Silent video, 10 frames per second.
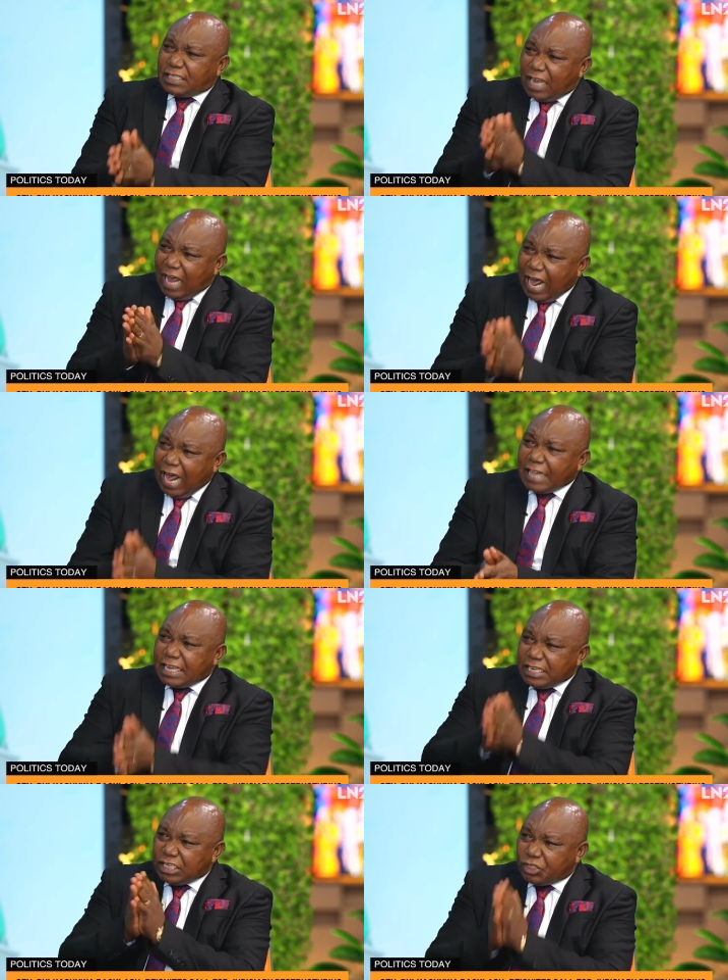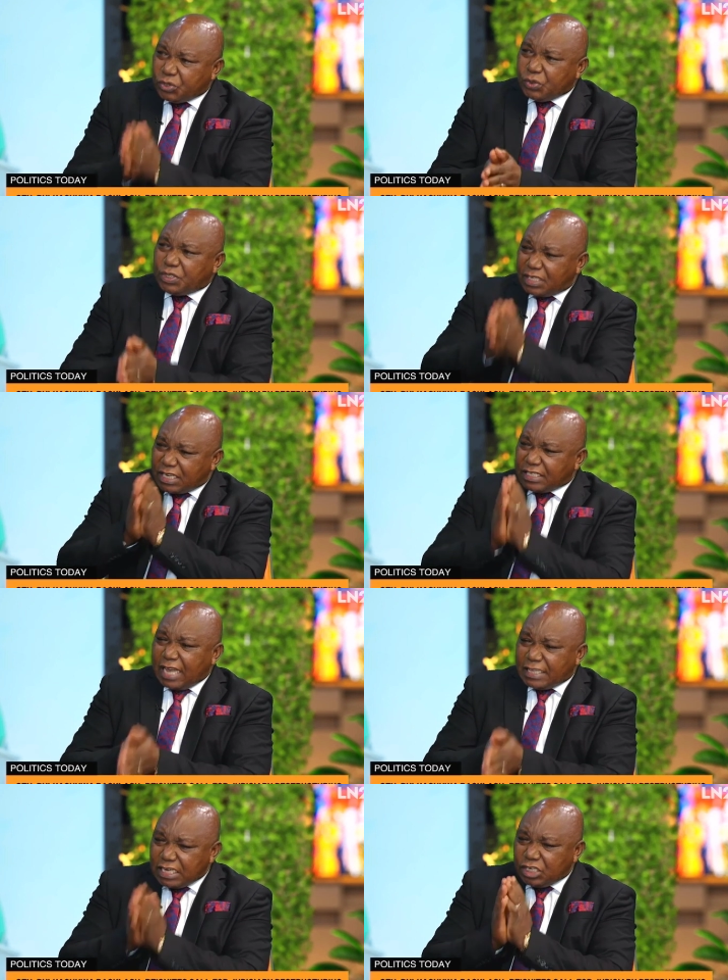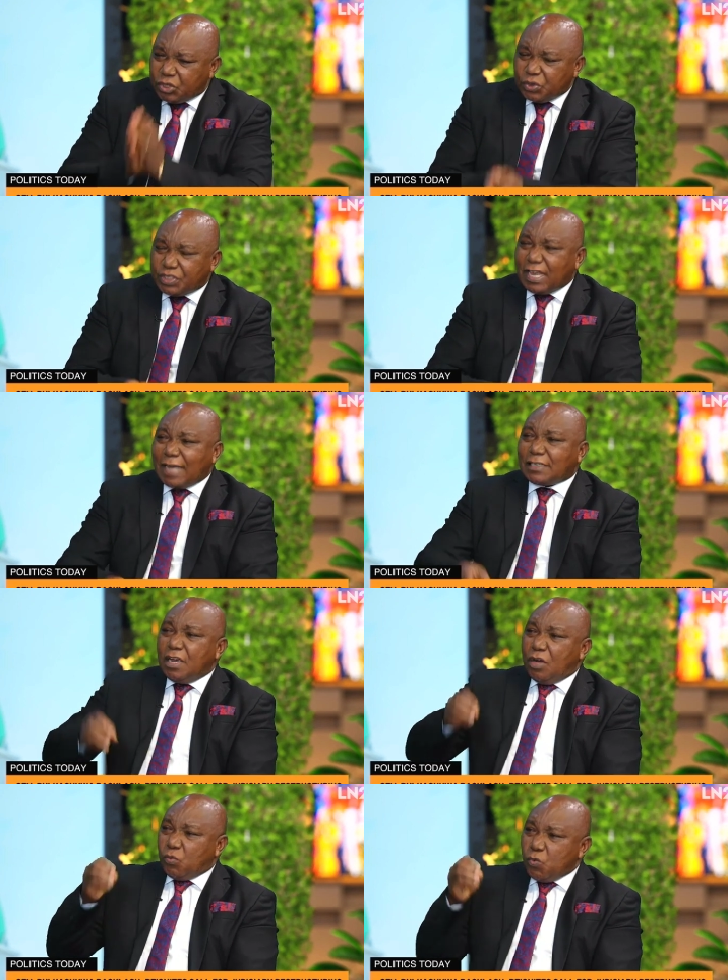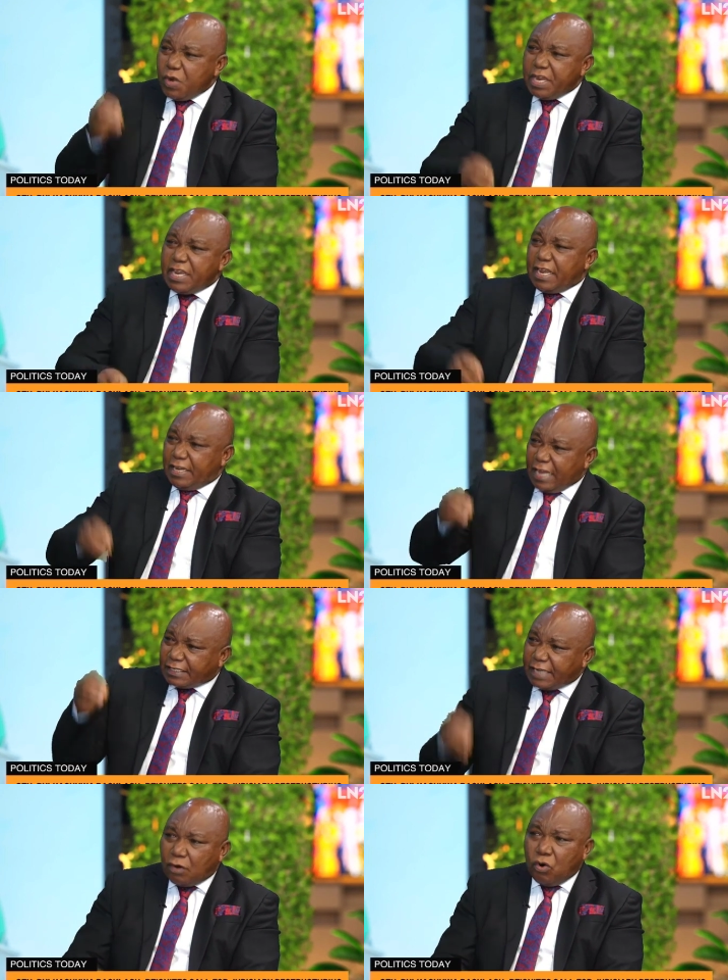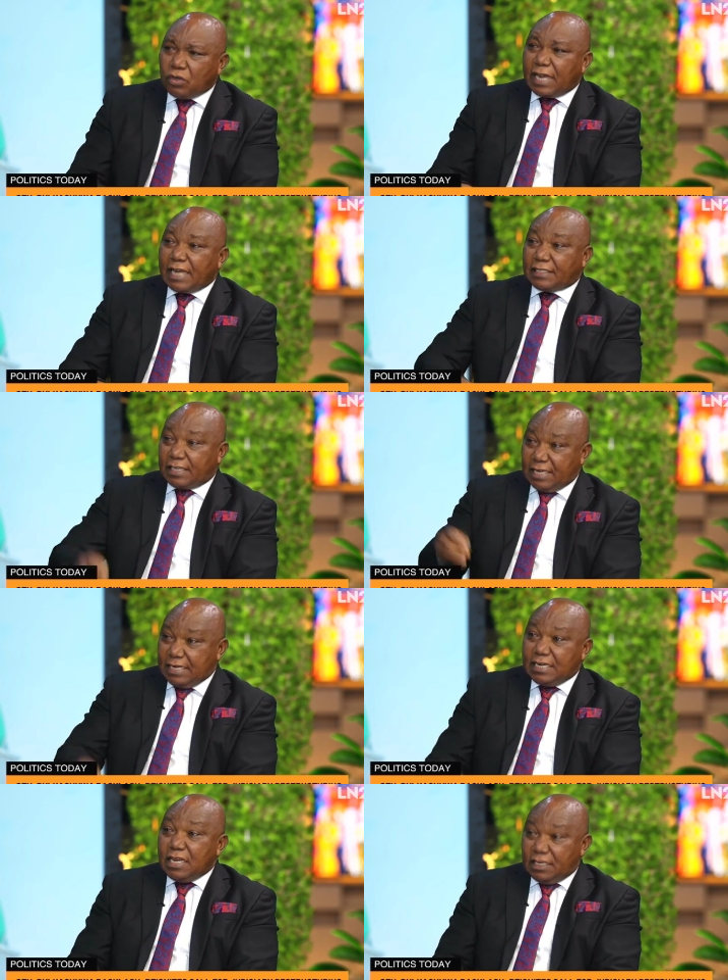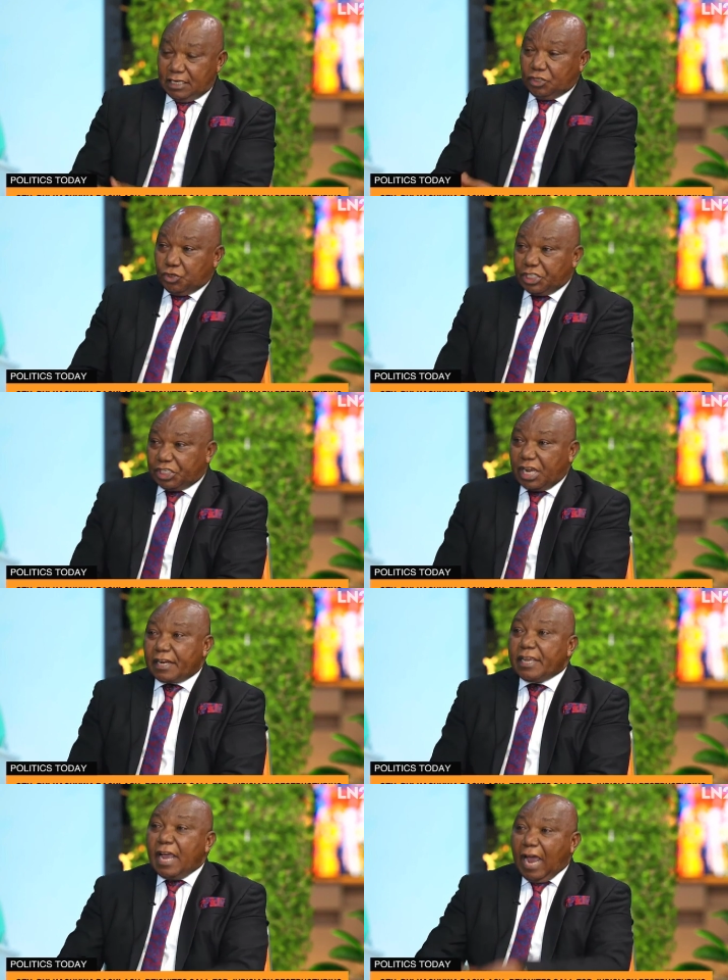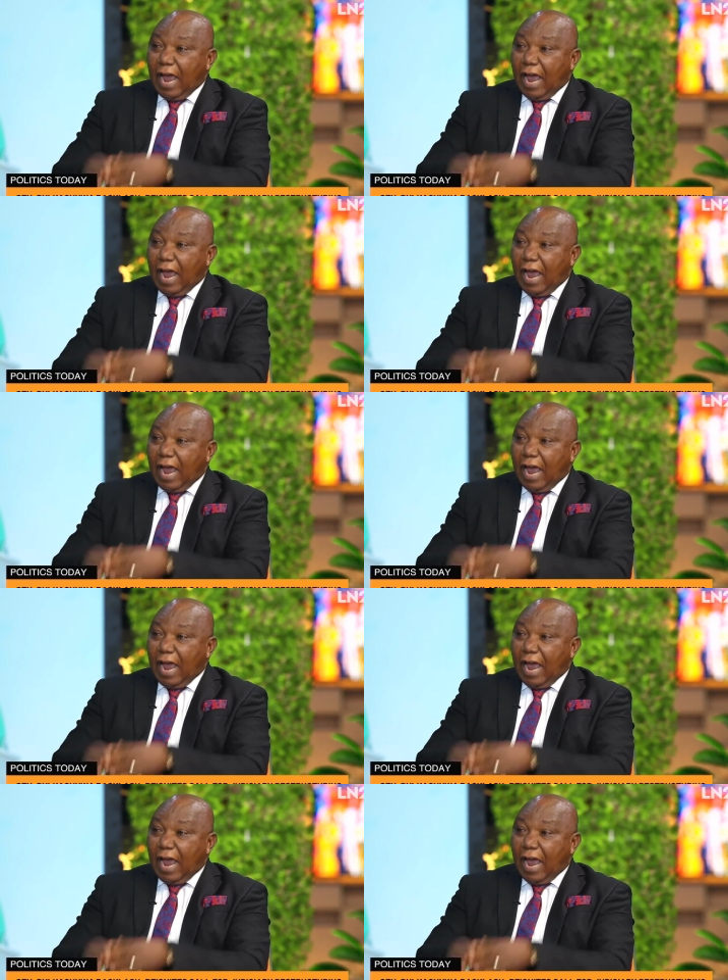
these are the issues these are the issues that we, the stakeholders in the judiciary,